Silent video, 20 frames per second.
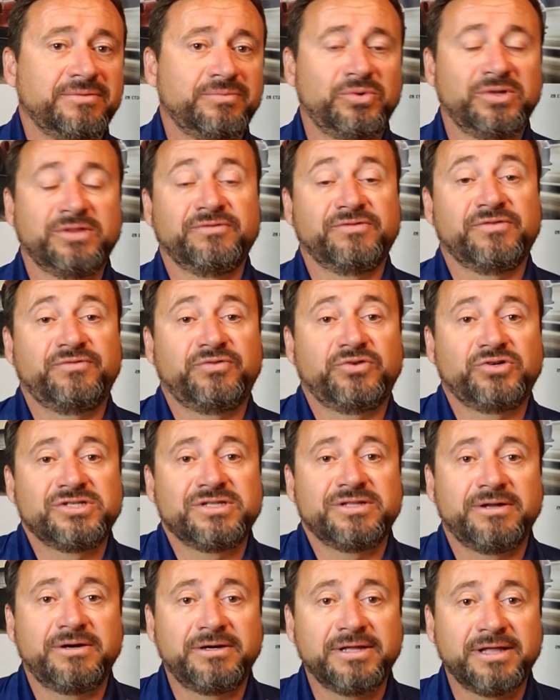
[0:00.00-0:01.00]
one of the
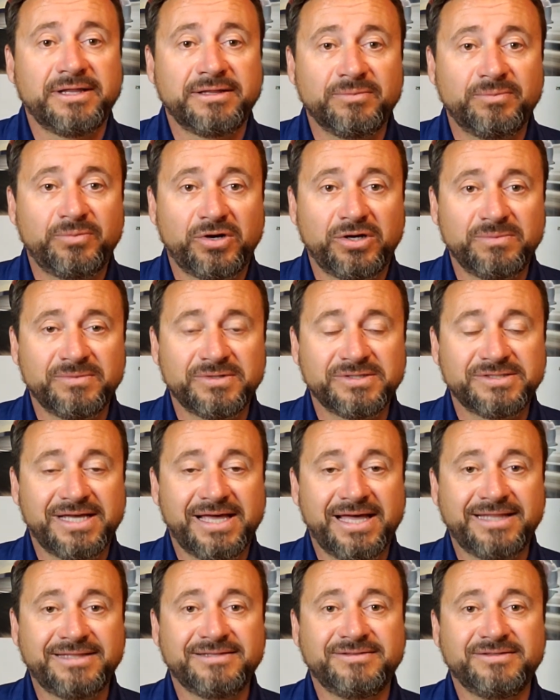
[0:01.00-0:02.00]
first internet departments
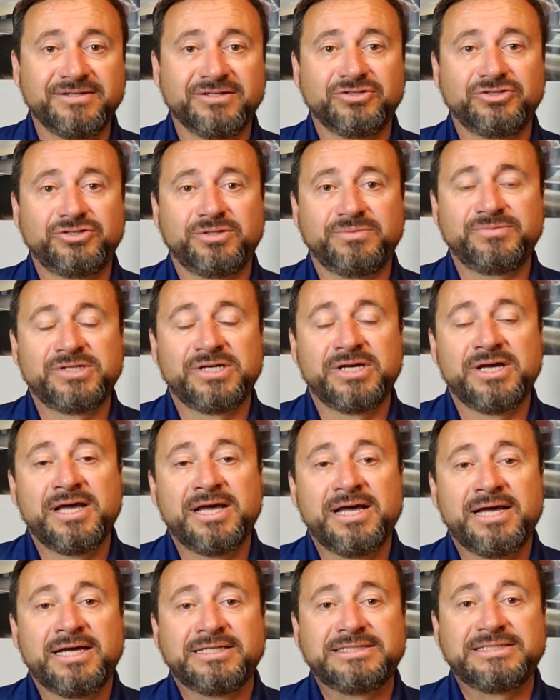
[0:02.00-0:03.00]
at the dealerships.
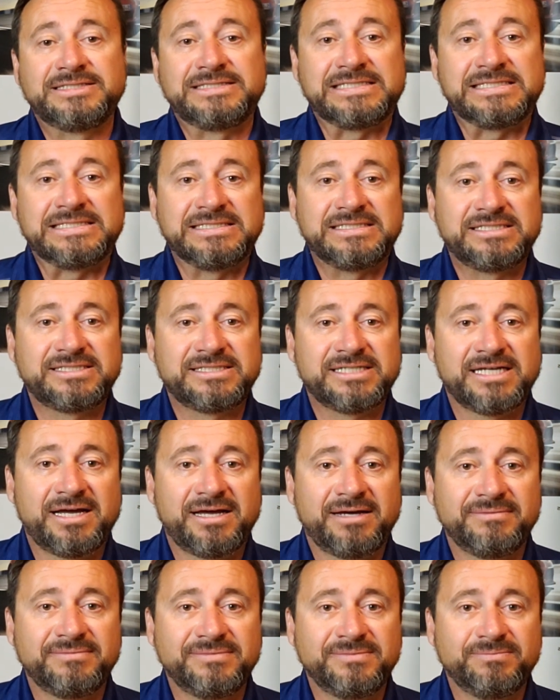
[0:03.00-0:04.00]
Since
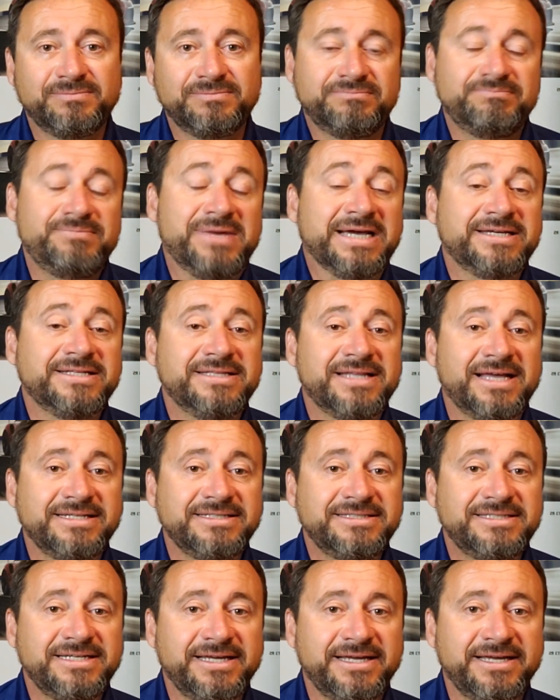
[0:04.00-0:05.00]
back in
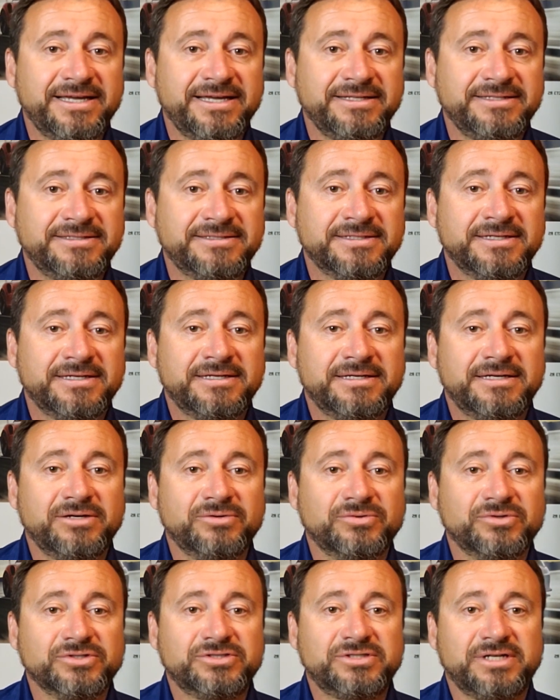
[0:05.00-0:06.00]
98, it
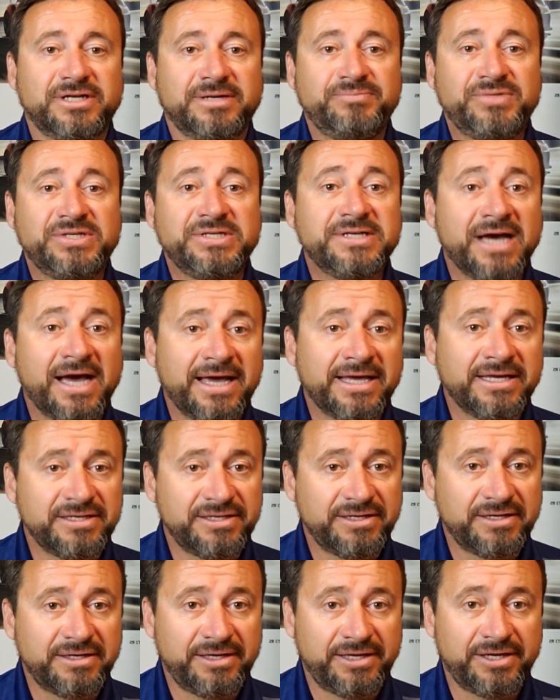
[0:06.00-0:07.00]
was a PI
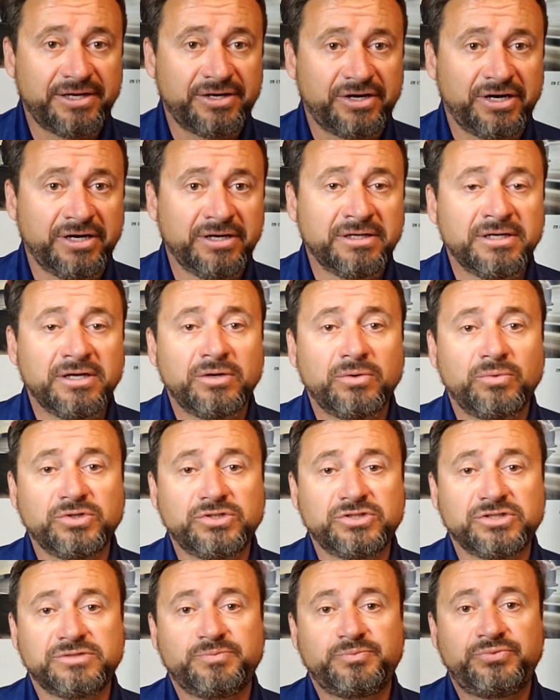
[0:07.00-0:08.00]
era,
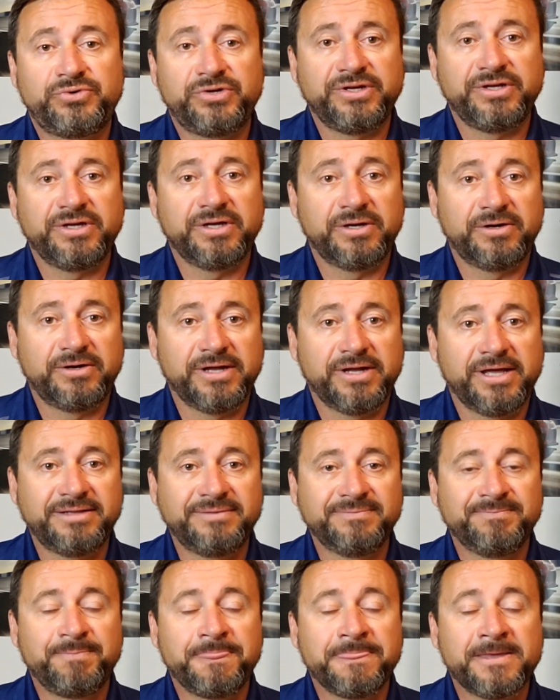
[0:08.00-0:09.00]
which is pre-internet.